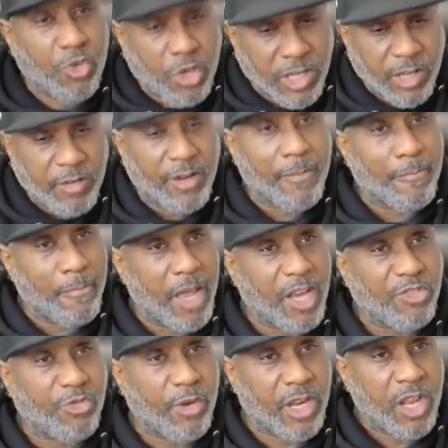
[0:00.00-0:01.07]
you can literally
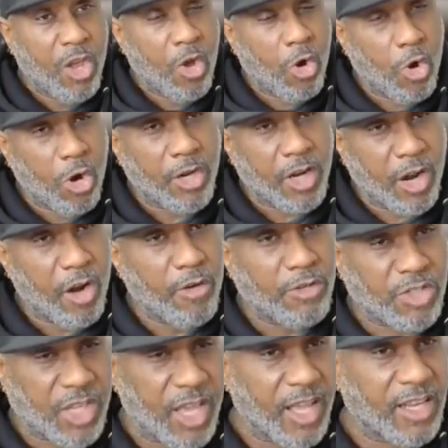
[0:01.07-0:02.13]
measure it on a
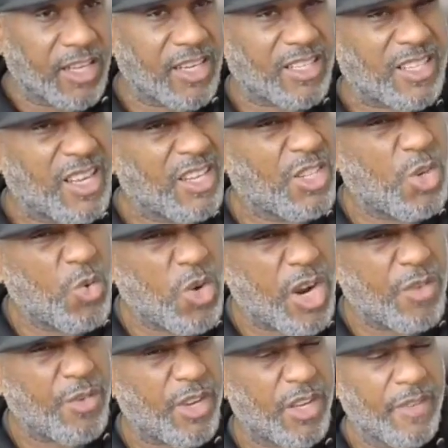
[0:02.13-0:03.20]
hertz scale, and it's
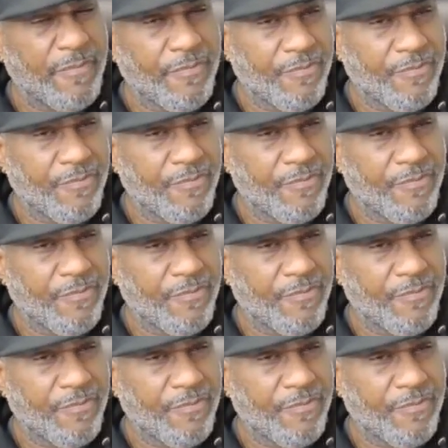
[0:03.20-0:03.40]
200